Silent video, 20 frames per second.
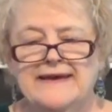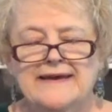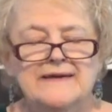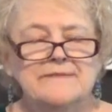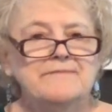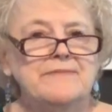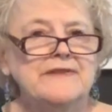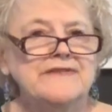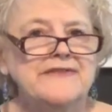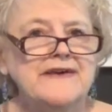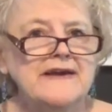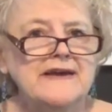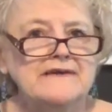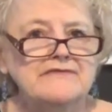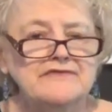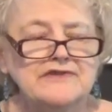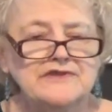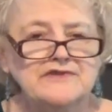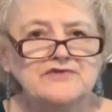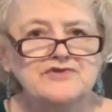But the
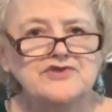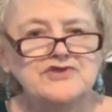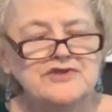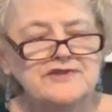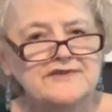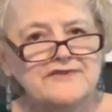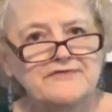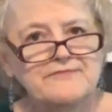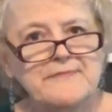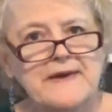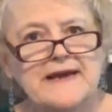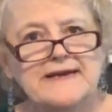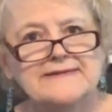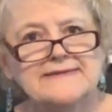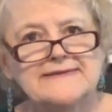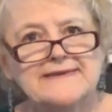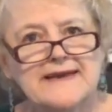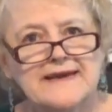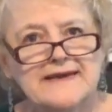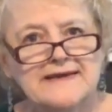evolution of mass
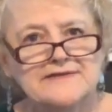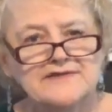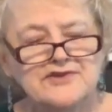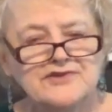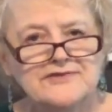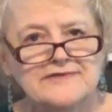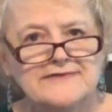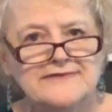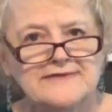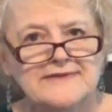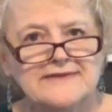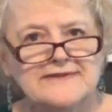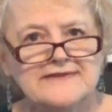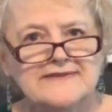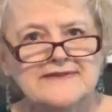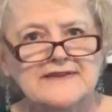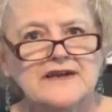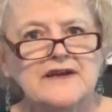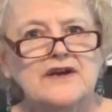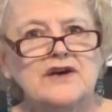consciousness,